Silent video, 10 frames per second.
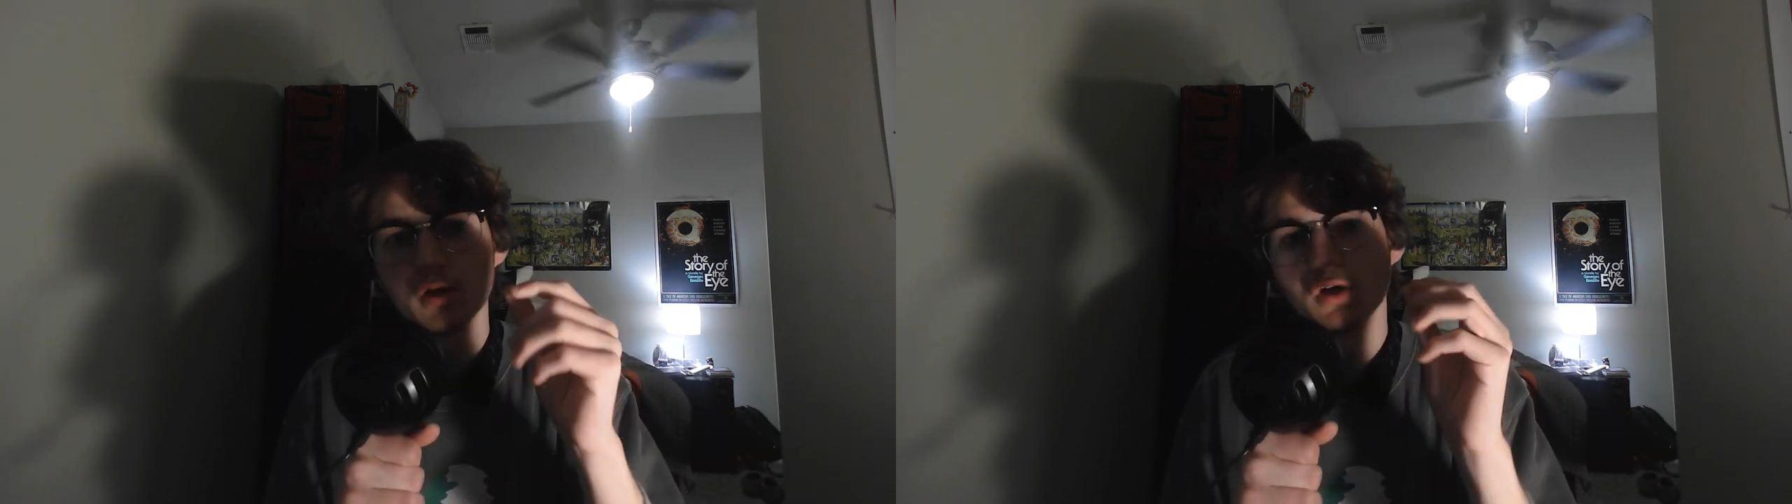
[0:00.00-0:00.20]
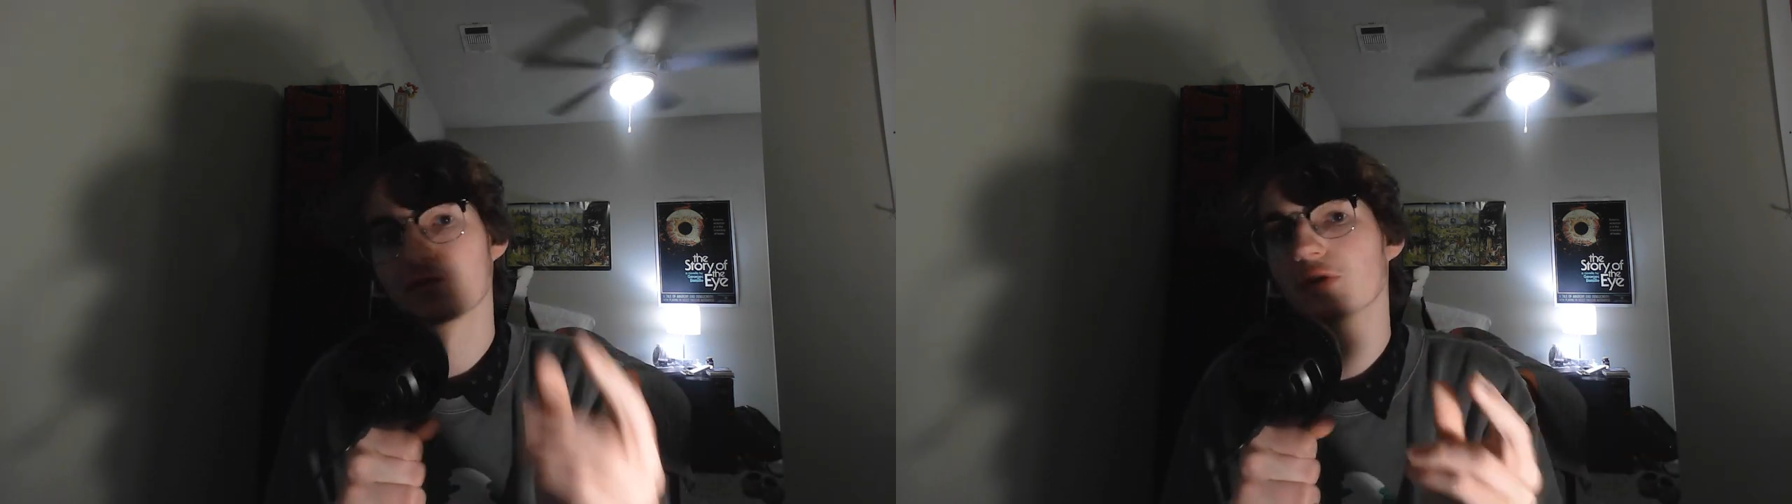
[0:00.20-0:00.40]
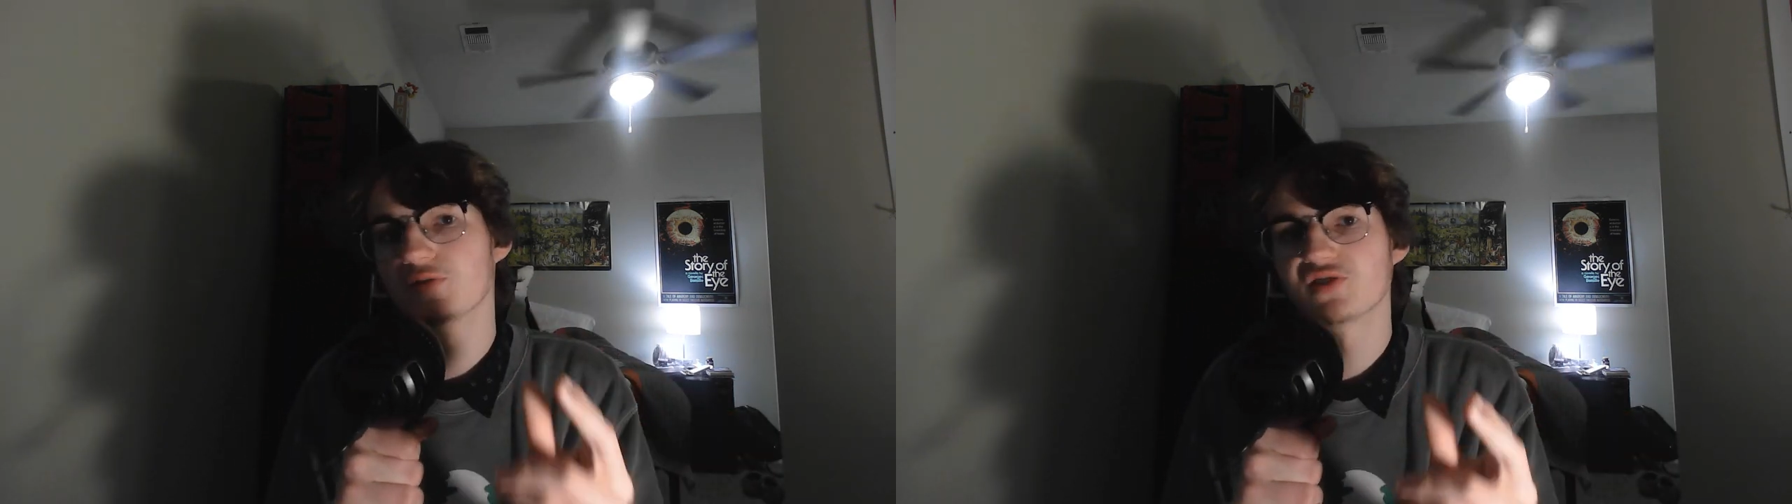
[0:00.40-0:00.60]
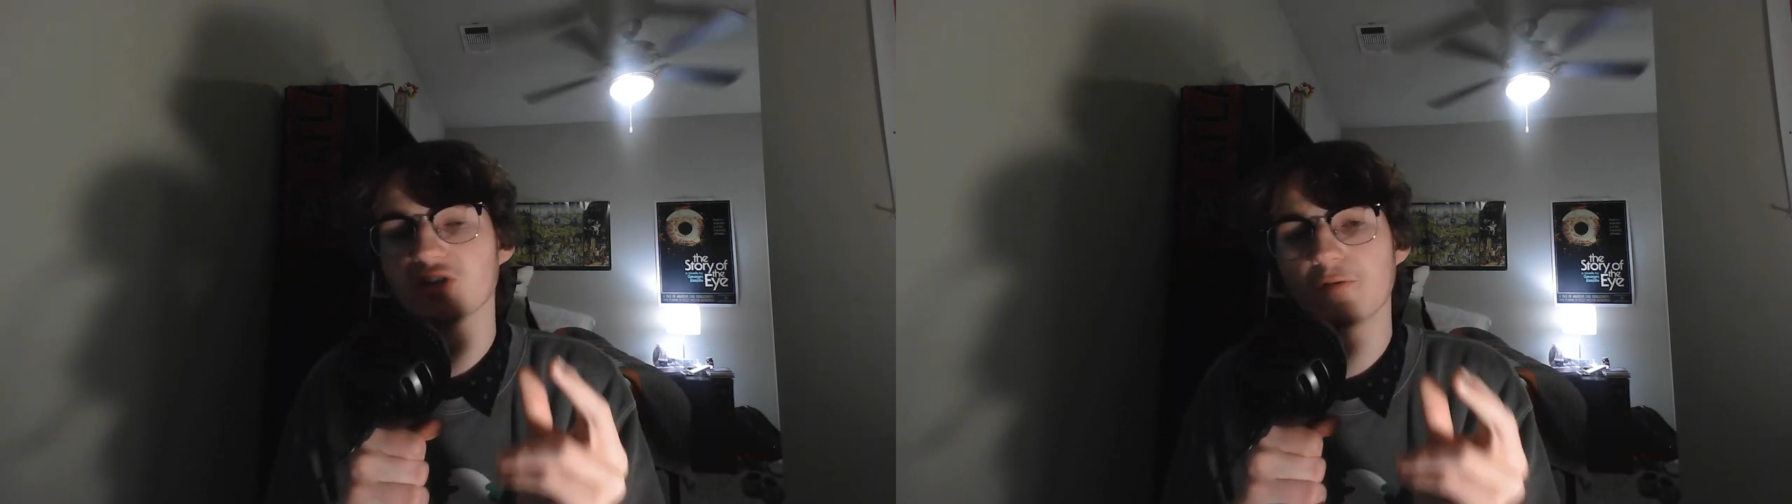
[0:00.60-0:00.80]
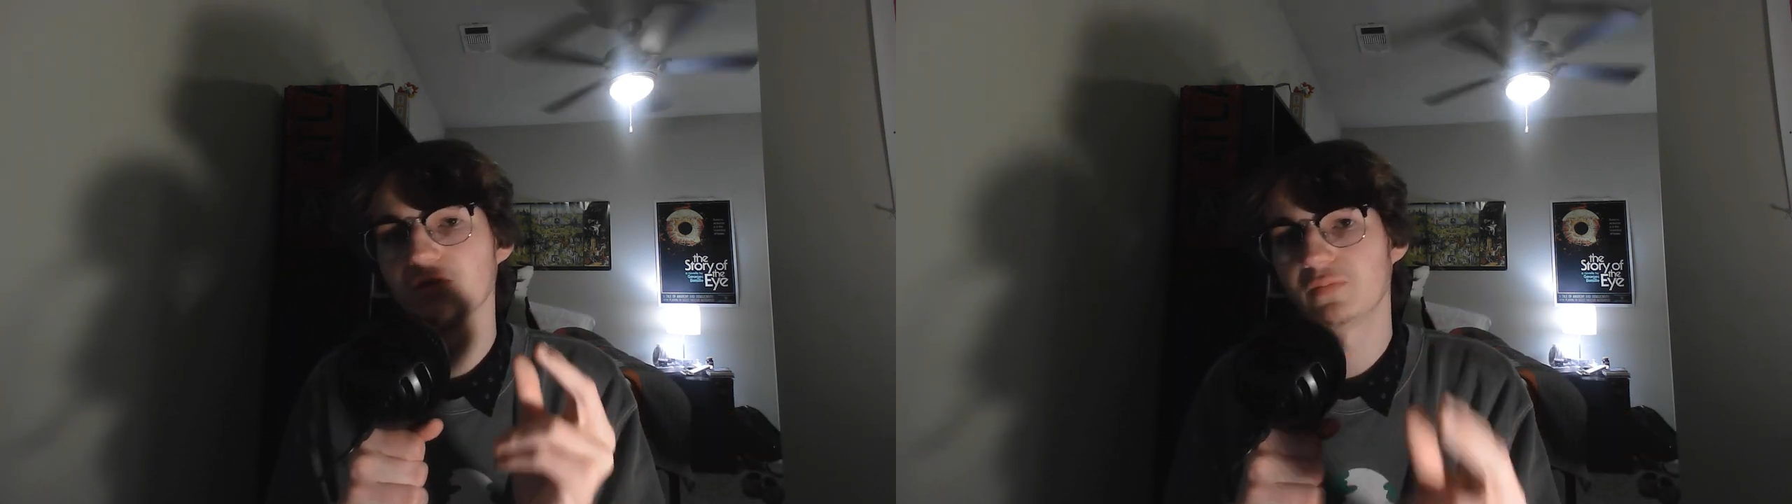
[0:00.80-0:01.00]
affirms
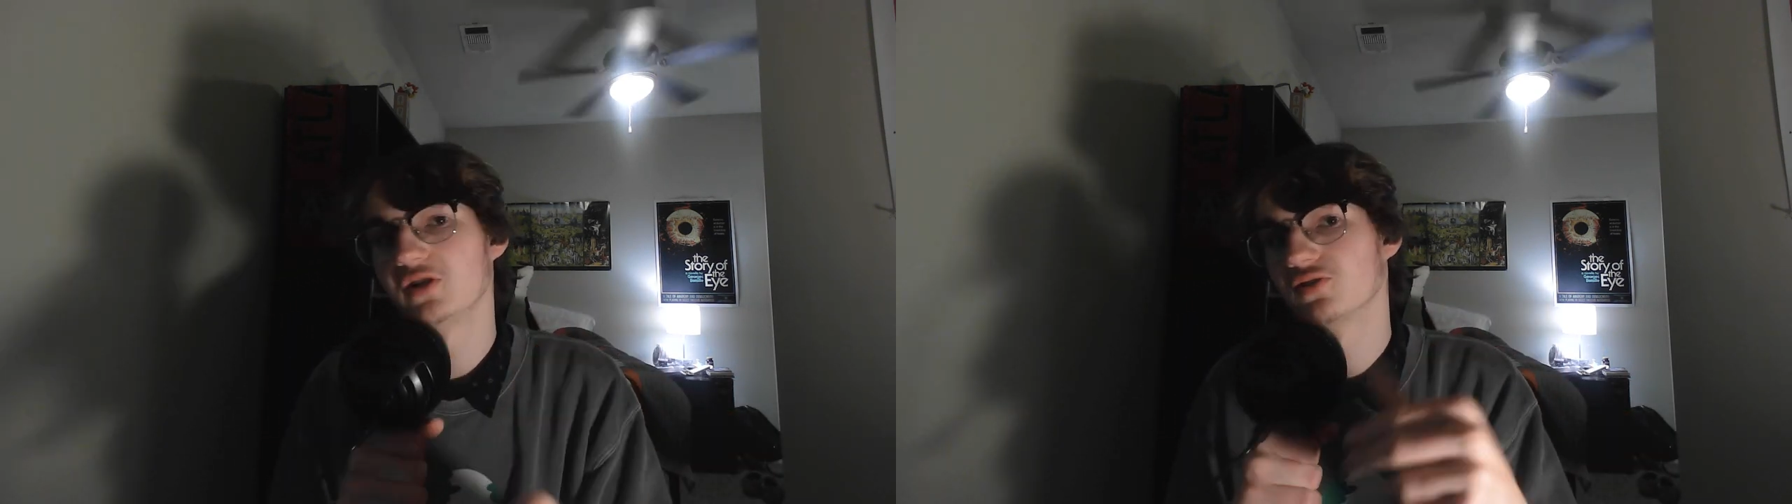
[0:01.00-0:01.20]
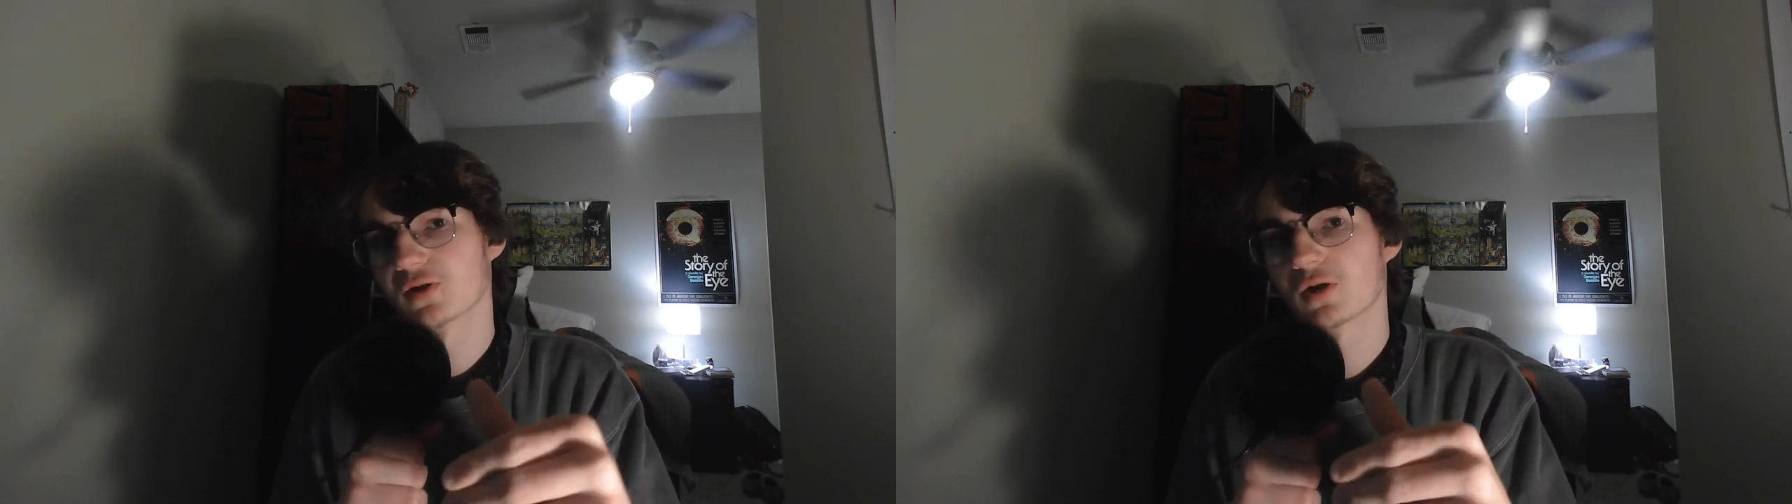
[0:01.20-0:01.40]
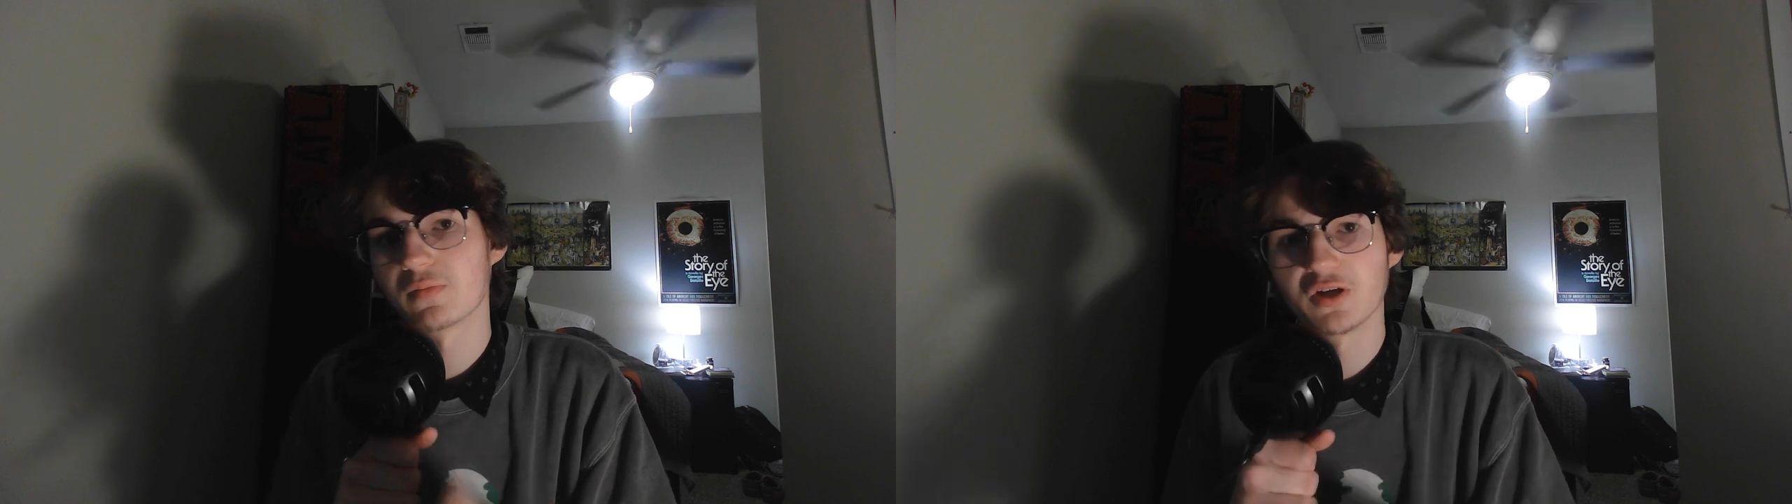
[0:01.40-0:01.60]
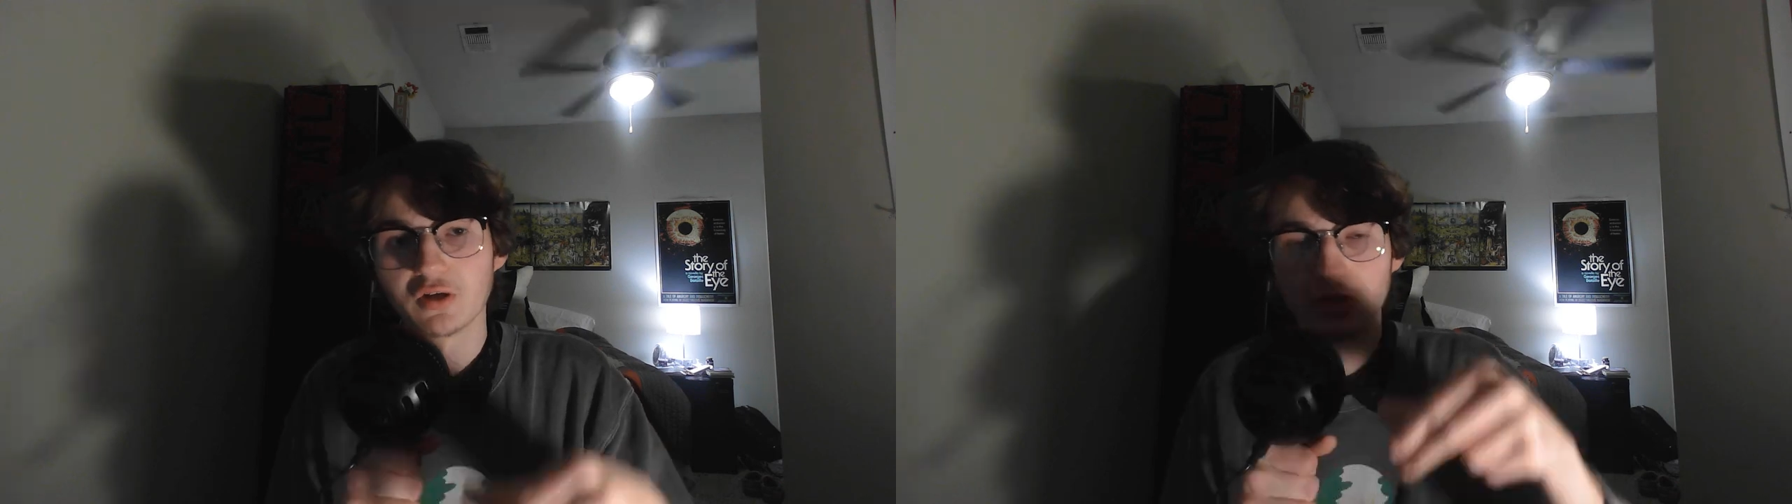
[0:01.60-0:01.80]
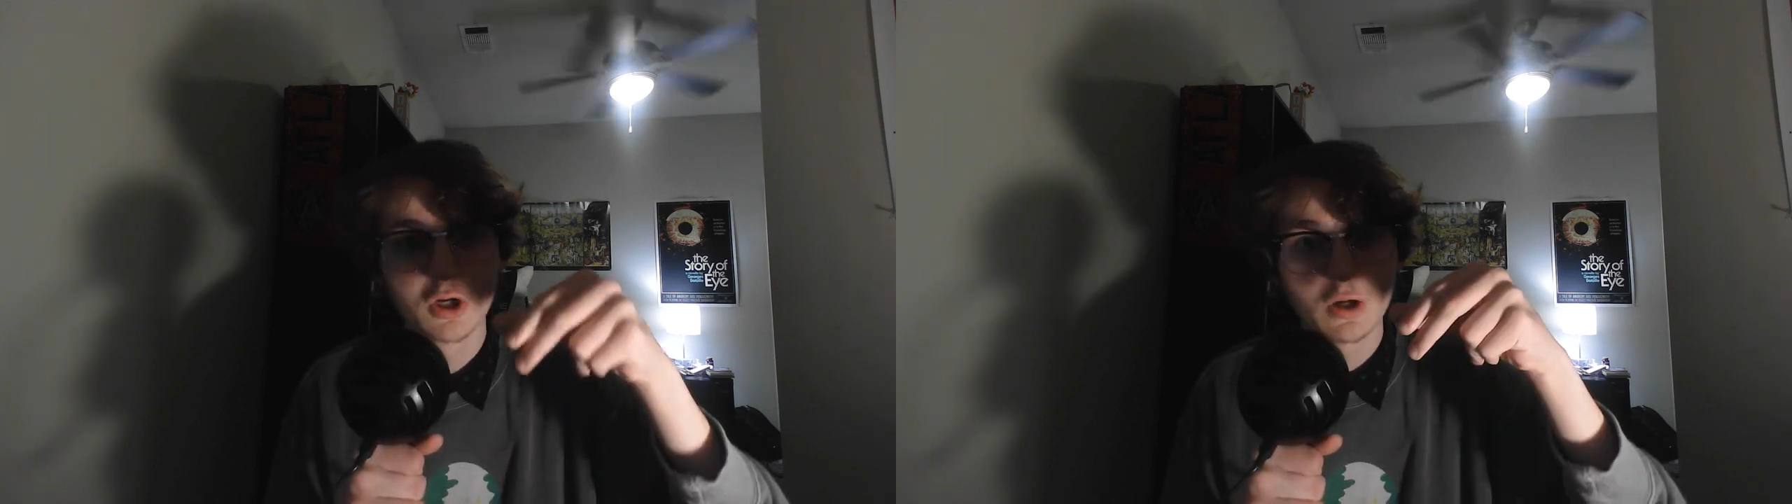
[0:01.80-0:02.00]
itself to be determinate